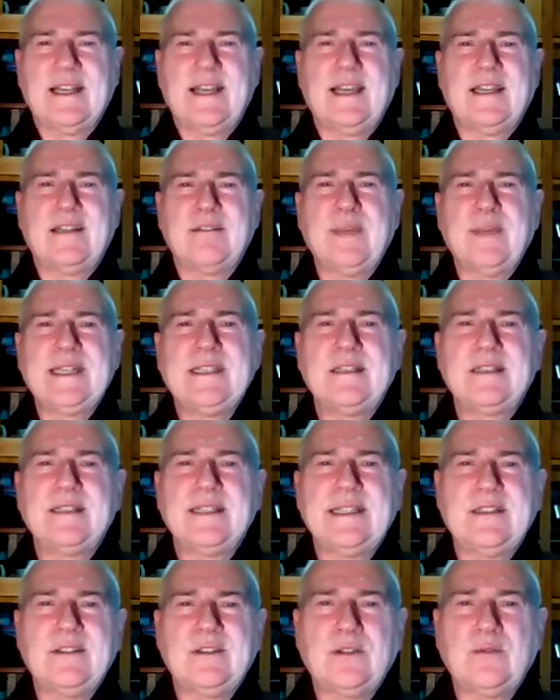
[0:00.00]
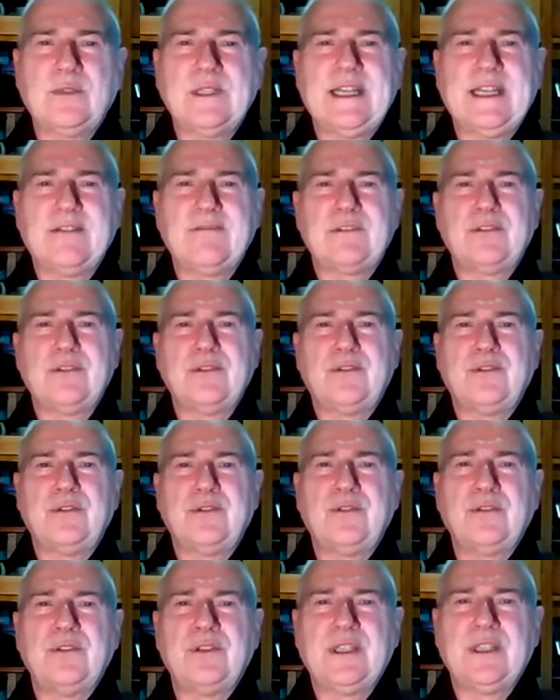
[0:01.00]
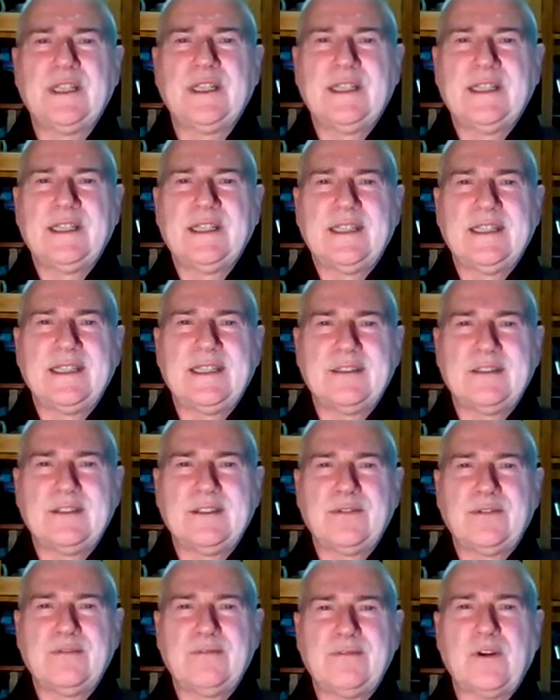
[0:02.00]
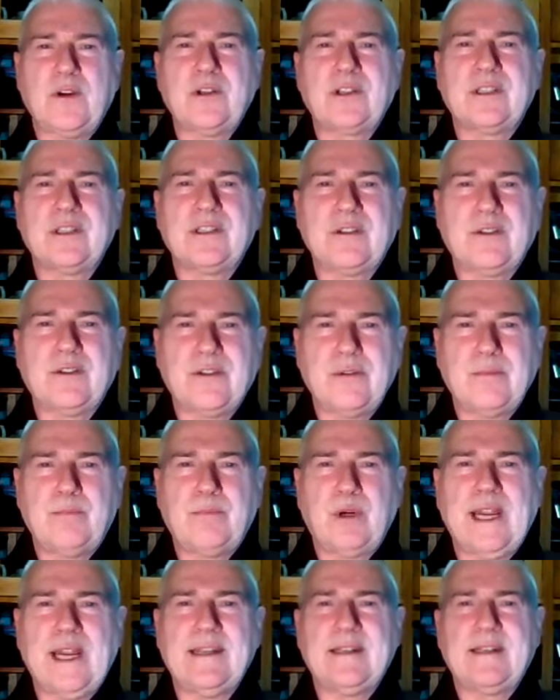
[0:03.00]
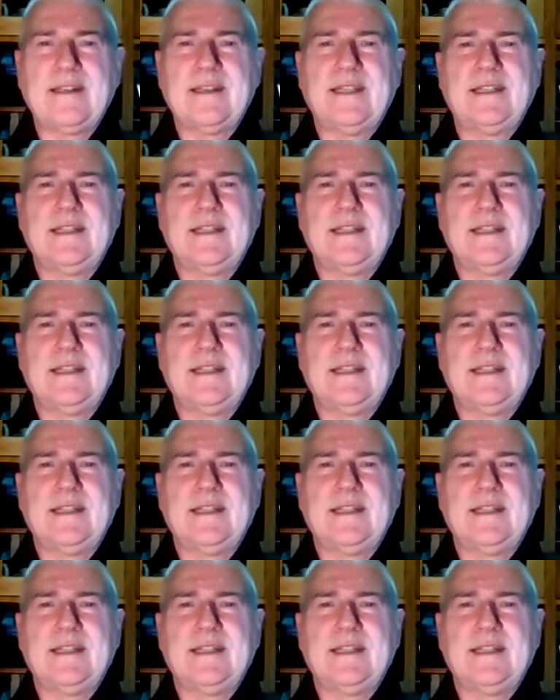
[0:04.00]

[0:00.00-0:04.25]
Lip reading: And mentally, all we have to do is to focus on the breath.